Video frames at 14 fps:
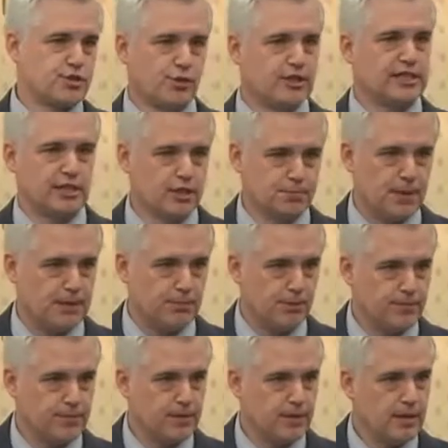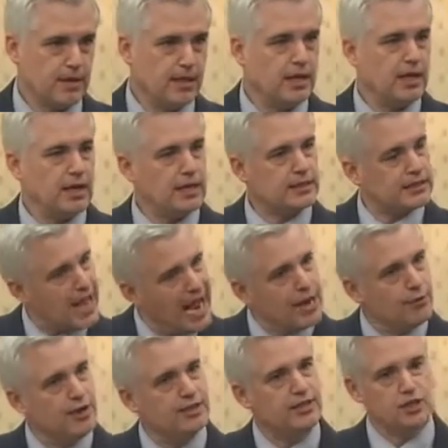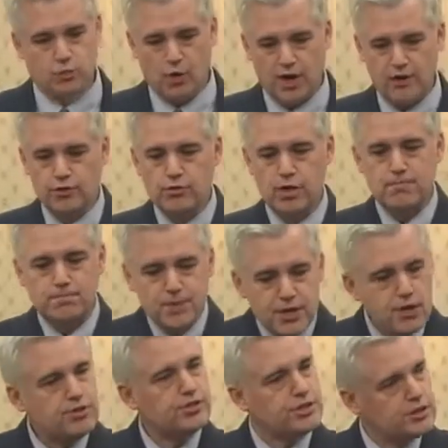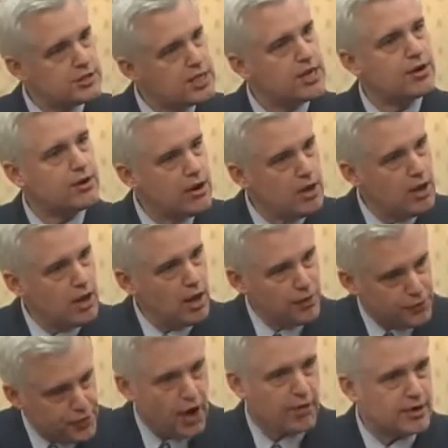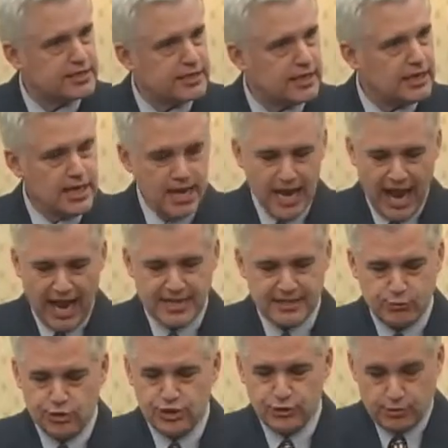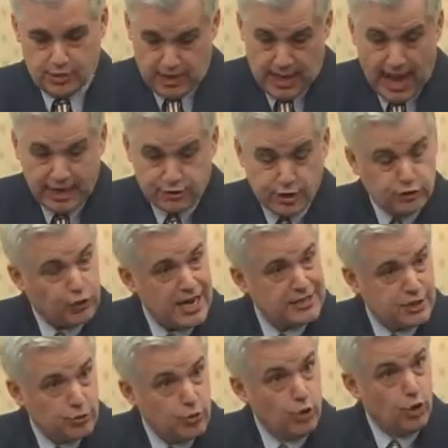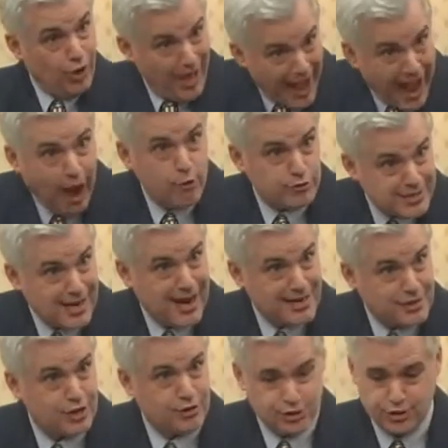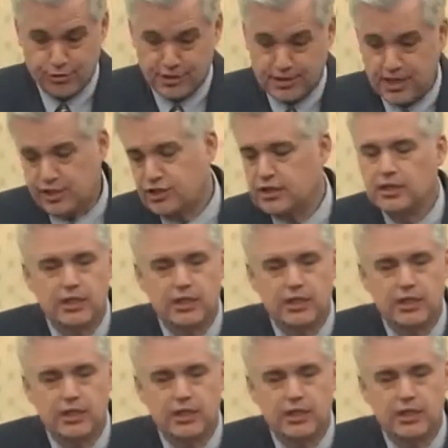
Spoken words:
sword and kills people. A tyrant is one who abuses their authority and actually tries to rule outside their jurisdiction